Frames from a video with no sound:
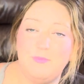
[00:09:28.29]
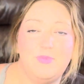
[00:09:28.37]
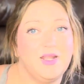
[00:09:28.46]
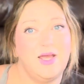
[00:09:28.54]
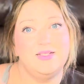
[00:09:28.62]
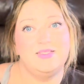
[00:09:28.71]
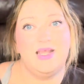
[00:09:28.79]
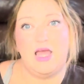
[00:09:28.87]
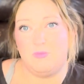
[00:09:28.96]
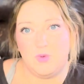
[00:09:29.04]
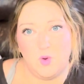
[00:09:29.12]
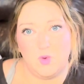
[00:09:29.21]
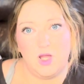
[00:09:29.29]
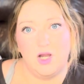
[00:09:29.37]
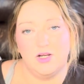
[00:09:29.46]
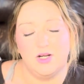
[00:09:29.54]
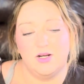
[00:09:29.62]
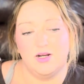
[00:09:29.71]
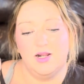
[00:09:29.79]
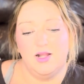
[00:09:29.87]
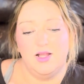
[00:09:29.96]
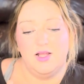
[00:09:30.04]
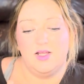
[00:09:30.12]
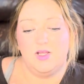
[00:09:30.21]
but I am no longer
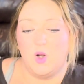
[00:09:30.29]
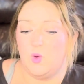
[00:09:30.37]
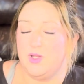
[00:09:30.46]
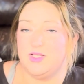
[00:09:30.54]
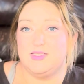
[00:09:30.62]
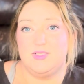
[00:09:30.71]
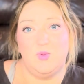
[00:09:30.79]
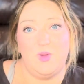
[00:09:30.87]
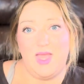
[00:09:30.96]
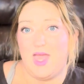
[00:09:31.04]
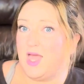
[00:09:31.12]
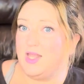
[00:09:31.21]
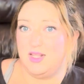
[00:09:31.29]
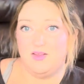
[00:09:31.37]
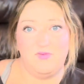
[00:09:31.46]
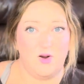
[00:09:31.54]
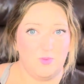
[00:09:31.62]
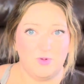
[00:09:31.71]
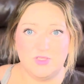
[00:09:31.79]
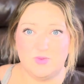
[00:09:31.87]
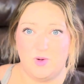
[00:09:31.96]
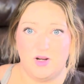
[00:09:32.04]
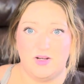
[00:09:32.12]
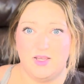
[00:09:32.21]
going to any farmer's
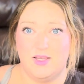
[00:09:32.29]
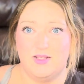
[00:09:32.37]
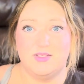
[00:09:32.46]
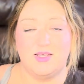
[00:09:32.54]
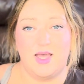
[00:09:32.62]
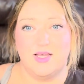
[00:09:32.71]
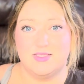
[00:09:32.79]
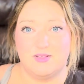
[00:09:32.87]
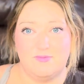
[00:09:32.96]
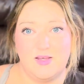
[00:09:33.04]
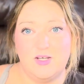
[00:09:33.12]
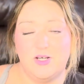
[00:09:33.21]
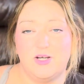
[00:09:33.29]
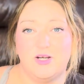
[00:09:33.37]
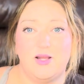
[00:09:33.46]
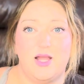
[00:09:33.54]
market as a vendor.